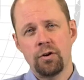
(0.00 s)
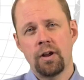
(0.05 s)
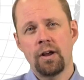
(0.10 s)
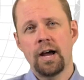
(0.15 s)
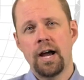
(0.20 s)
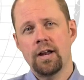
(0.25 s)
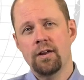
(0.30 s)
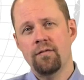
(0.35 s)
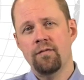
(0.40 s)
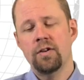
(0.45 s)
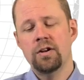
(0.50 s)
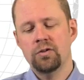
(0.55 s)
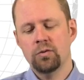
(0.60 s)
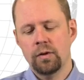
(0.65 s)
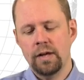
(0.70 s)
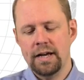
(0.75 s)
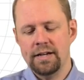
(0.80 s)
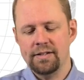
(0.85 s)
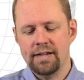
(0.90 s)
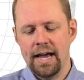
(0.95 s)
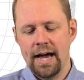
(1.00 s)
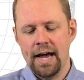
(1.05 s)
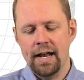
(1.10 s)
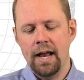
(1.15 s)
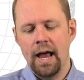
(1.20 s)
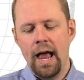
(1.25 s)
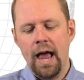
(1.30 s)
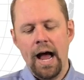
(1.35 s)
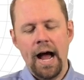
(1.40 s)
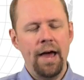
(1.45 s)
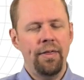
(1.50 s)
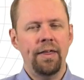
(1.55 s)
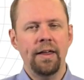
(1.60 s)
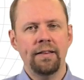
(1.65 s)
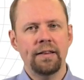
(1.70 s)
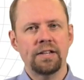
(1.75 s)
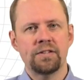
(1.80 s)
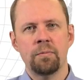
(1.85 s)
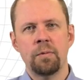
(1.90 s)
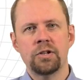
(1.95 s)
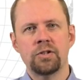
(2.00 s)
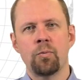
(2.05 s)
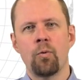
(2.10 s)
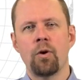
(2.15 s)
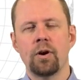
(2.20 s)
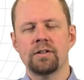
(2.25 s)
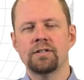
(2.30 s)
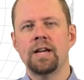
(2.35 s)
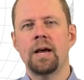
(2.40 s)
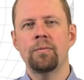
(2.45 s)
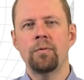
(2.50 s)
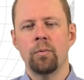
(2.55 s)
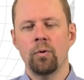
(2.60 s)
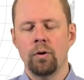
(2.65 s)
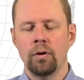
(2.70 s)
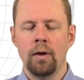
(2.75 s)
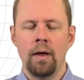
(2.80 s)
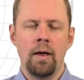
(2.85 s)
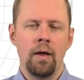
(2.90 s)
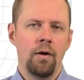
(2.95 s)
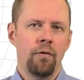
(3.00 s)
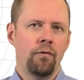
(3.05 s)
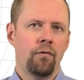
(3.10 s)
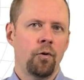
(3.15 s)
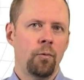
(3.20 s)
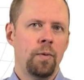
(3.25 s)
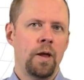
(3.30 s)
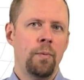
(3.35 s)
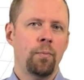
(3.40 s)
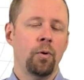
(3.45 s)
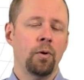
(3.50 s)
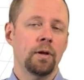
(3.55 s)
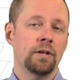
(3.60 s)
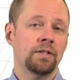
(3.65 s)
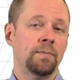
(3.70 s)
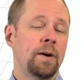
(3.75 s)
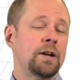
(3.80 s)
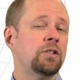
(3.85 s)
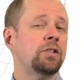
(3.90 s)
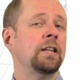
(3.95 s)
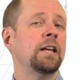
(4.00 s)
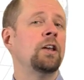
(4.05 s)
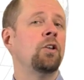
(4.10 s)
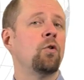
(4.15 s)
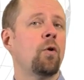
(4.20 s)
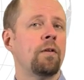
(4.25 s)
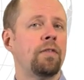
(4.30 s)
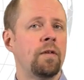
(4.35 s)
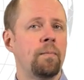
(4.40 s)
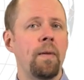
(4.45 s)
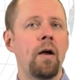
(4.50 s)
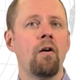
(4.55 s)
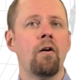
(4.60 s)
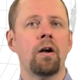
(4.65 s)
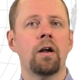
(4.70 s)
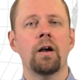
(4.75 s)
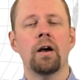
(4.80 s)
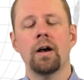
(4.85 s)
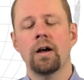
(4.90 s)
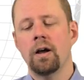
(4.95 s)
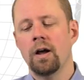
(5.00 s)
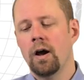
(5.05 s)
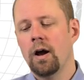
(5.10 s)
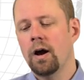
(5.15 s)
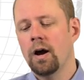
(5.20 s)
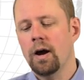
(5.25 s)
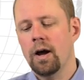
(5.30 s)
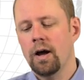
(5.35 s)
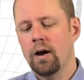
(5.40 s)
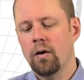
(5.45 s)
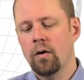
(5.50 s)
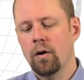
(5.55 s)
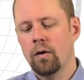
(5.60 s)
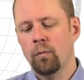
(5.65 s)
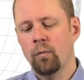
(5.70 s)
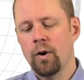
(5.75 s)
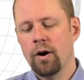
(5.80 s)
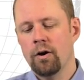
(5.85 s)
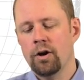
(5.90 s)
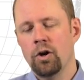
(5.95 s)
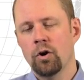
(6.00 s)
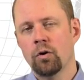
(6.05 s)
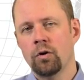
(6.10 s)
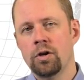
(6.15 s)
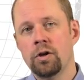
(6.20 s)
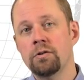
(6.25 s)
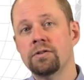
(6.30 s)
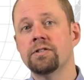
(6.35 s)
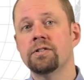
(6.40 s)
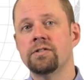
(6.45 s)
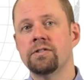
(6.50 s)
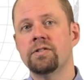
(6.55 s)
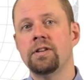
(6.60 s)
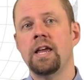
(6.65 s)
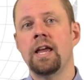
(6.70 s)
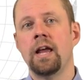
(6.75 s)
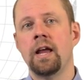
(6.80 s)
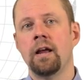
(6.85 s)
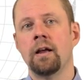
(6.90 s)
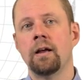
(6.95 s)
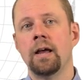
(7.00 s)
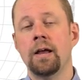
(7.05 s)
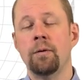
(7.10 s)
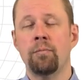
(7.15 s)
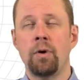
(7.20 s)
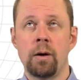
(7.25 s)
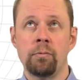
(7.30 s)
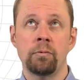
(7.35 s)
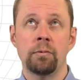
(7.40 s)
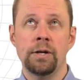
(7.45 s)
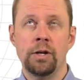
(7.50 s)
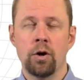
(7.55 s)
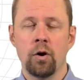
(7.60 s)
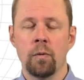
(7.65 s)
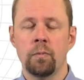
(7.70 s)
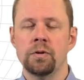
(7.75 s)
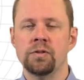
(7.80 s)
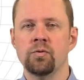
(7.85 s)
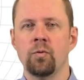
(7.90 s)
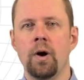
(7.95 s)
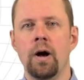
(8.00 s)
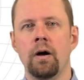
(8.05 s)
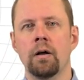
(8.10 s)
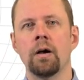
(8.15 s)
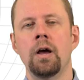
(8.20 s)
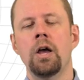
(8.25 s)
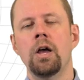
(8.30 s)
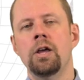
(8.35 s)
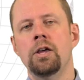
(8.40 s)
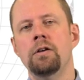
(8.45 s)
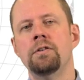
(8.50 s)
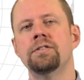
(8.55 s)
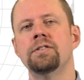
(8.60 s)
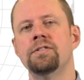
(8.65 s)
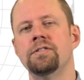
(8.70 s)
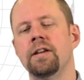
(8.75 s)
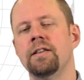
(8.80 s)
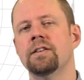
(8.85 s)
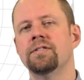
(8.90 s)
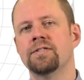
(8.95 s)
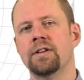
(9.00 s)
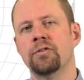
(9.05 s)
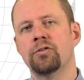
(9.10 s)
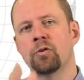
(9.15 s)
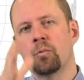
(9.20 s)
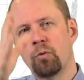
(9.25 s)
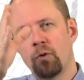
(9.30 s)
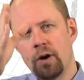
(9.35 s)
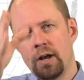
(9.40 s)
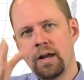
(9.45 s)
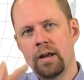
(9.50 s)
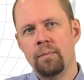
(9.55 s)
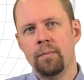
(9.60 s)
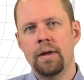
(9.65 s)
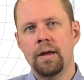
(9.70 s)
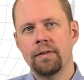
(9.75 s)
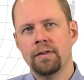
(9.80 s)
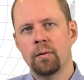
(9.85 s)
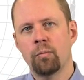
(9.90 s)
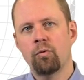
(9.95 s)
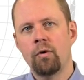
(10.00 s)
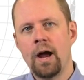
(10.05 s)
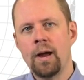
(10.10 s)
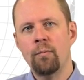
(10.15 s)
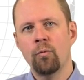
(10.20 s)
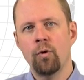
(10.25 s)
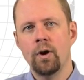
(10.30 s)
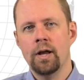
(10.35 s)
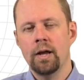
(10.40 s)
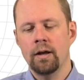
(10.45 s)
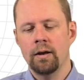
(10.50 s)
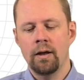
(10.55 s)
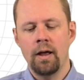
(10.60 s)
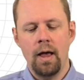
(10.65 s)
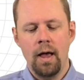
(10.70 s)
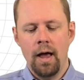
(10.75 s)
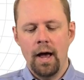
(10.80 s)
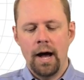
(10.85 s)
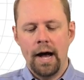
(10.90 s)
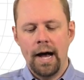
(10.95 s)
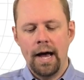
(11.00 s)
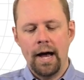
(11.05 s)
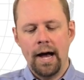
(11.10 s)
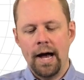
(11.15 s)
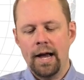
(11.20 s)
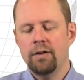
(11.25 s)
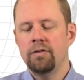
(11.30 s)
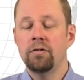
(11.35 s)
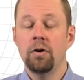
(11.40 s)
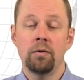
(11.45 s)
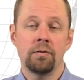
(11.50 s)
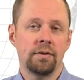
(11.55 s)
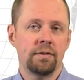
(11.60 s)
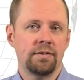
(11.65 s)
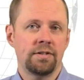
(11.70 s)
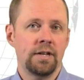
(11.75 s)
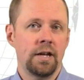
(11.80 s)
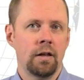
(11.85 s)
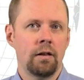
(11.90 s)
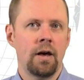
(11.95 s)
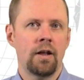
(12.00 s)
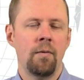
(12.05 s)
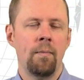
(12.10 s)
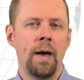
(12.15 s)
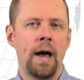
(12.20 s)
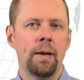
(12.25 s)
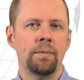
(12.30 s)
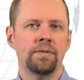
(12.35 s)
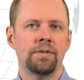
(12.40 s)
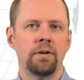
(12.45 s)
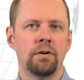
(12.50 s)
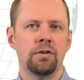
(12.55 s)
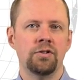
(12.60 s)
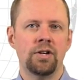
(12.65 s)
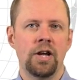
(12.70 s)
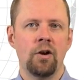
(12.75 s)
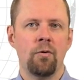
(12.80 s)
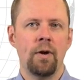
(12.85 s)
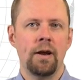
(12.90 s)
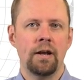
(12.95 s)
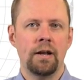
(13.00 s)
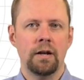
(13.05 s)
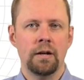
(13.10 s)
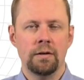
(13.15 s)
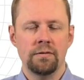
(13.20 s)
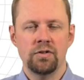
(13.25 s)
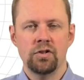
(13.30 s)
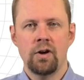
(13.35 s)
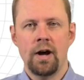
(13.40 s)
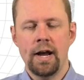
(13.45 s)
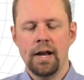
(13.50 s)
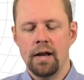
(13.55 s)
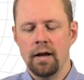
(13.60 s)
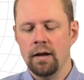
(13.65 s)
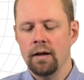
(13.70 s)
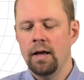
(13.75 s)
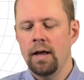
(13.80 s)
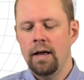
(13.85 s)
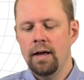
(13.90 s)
to kind of visualize that, I think that's much more acceptable for people, especially in North America, or where you're used to seeing, and probably Europe as well, used to seeing the central meridian be at the prime meridian. I don't see a lot of maps that are generated out of China